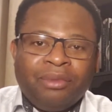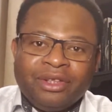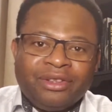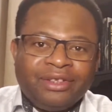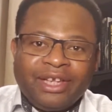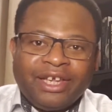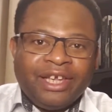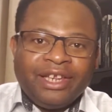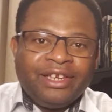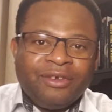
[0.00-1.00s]
but
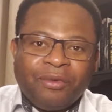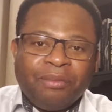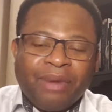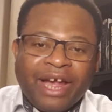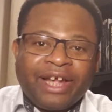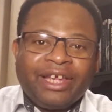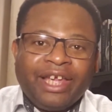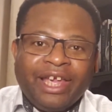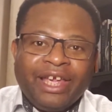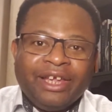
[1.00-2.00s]
again we're back
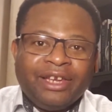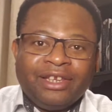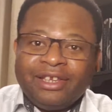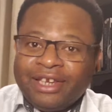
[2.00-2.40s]
and